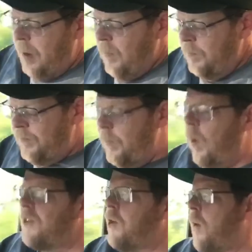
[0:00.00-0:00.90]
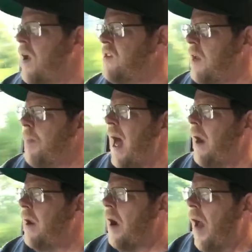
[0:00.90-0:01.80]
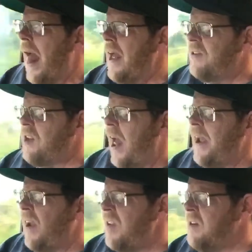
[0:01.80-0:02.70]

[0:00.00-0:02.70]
But what's crazy about it is like,